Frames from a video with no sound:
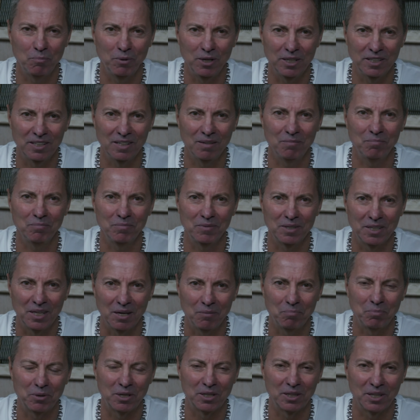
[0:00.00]
And
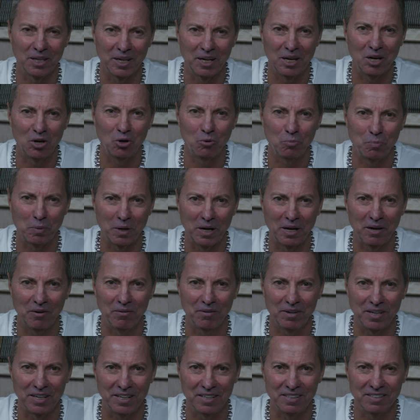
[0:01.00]
that's what I
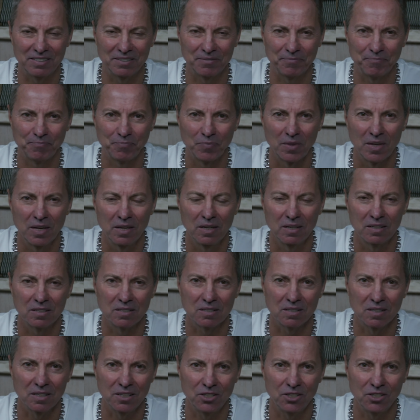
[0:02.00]
propose to talk about.